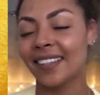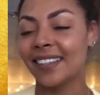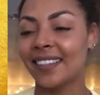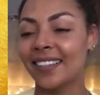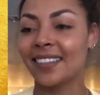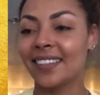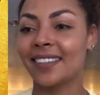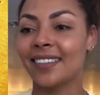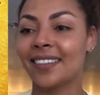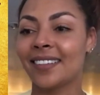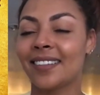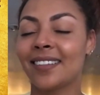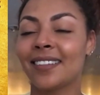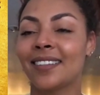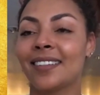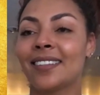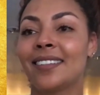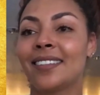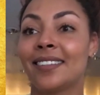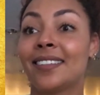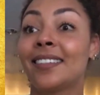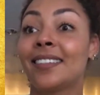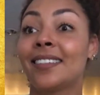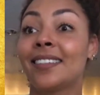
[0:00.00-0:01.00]

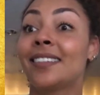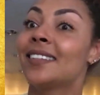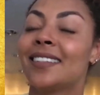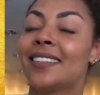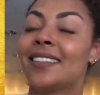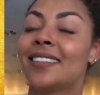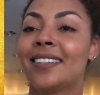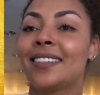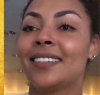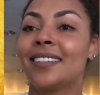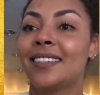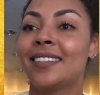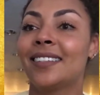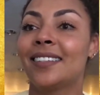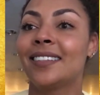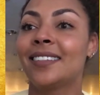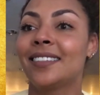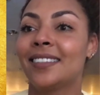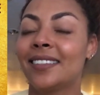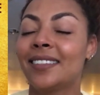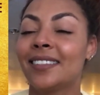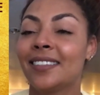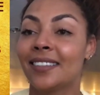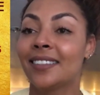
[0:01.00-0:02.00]
sometimes actually earning
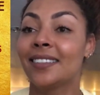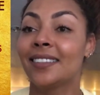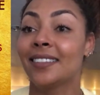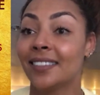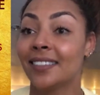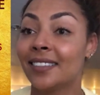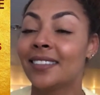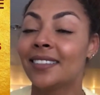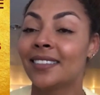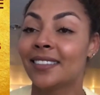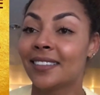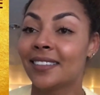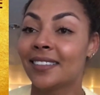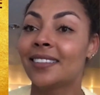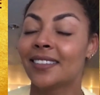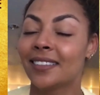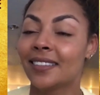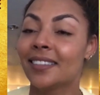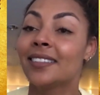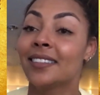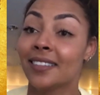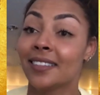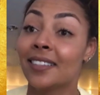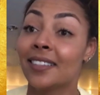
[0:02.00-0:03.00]
more than the
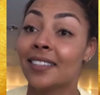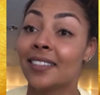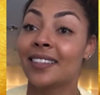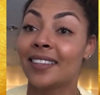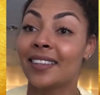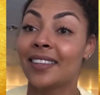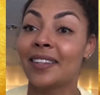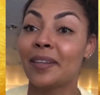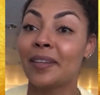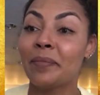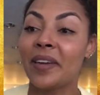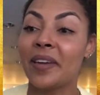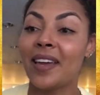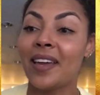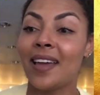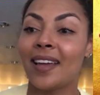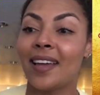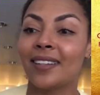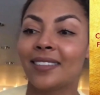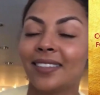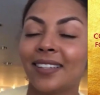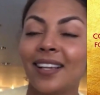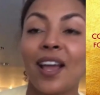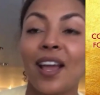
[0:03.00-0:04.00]
man? Like, how was that
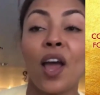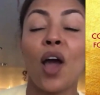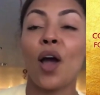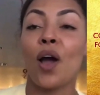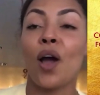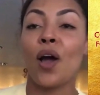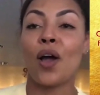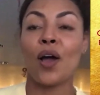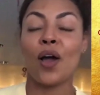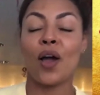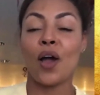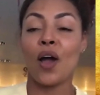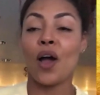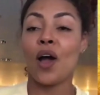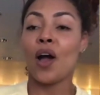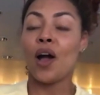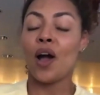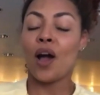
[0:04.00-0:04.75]
experience for you?